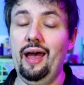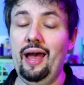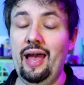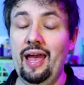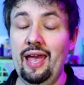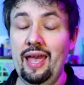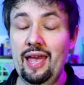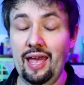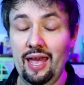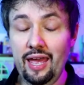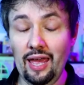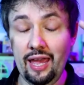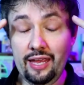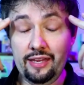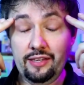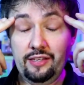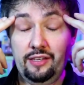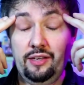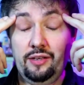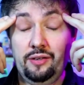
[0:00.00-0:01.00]
I
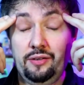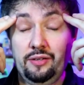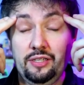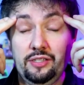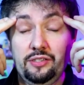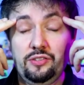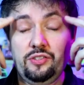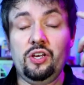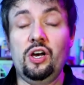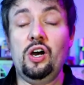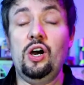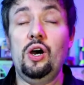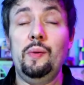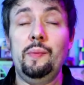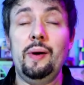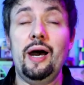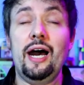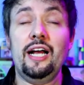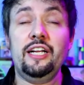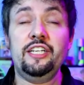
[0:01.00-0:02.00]
hate you so
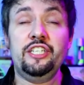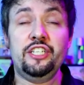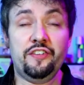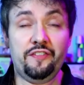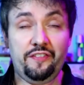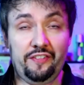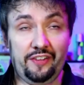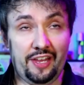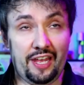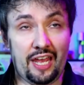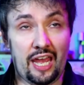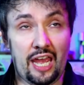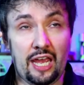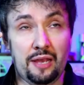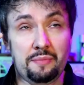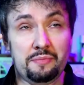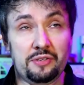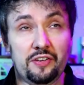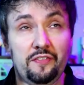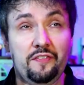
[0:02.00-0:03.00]
much.
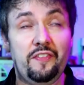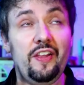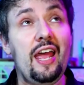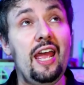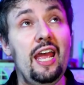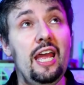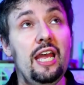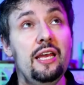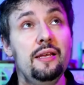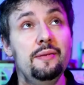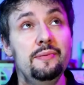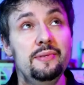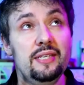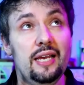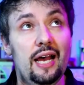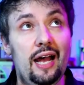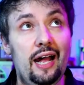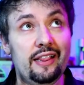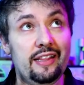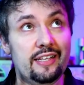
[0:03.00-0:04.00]
Flames, flames,
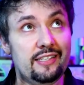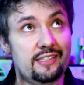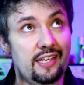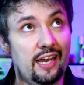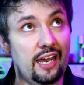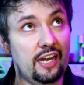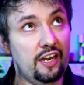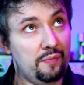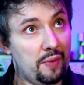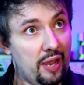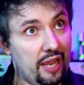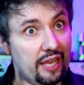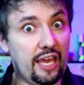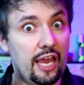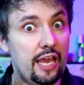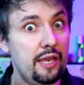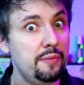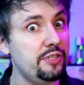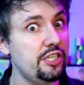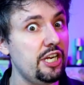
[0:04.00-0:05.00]
on the side of my
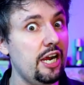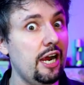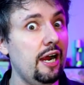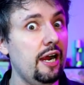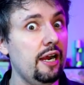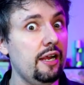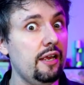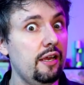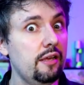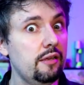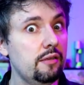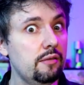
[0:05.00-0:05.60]
Game Shark.